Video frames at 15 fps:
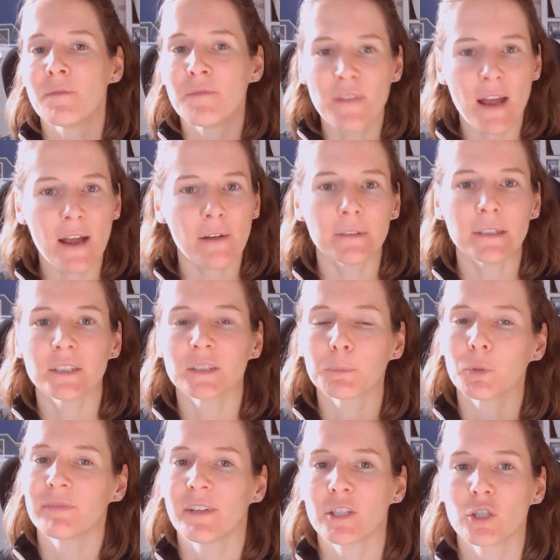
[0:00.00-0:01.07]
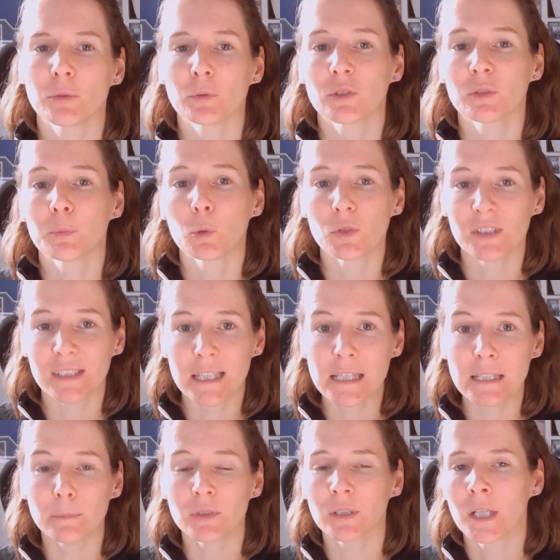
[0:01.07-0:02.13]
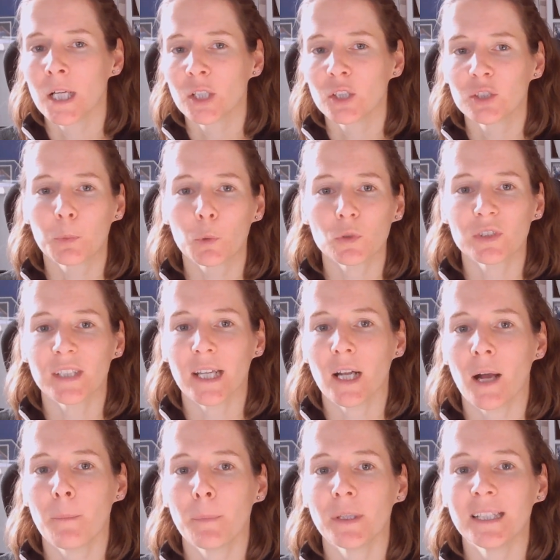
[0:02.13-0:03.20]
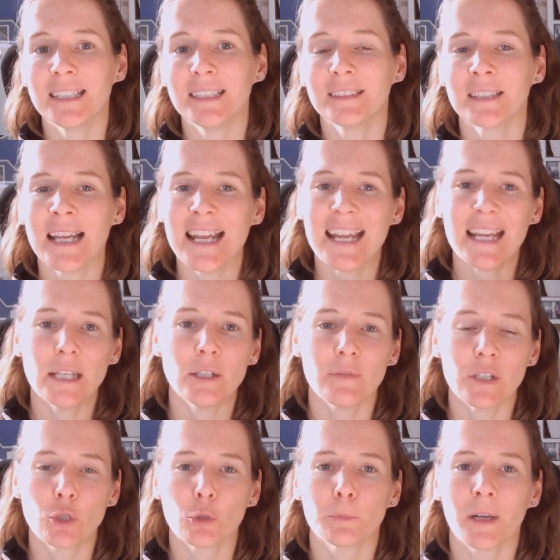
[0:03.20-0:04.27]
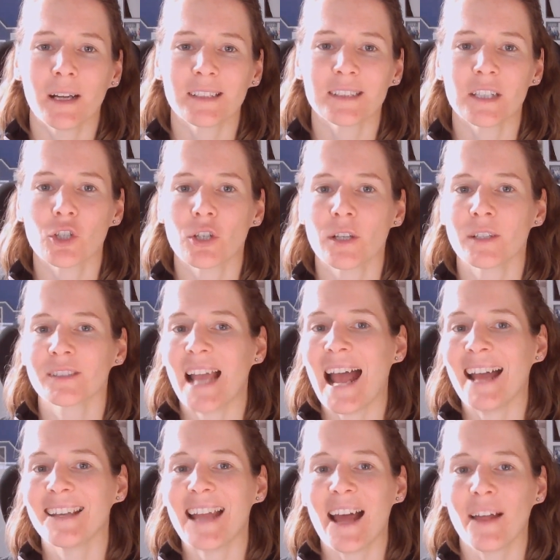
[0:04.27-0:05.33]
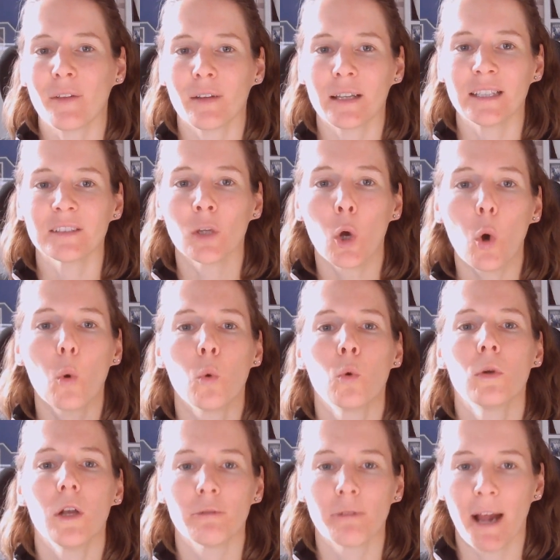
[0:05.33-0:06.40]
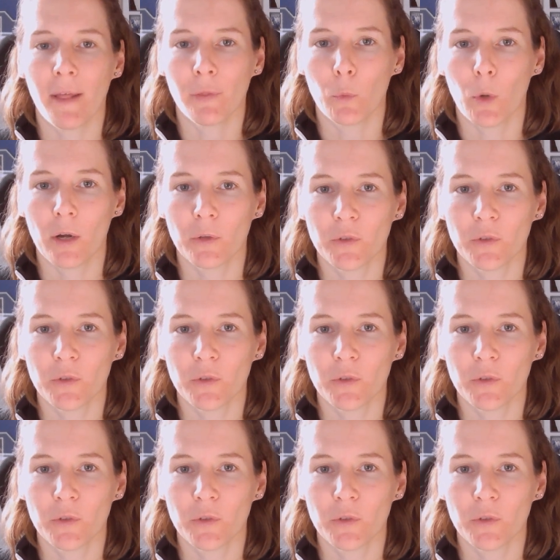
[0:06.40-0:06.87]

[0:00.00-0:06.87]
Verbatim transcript: to various professional sports teams, sports tech companies, individual practitioners and athletes all around the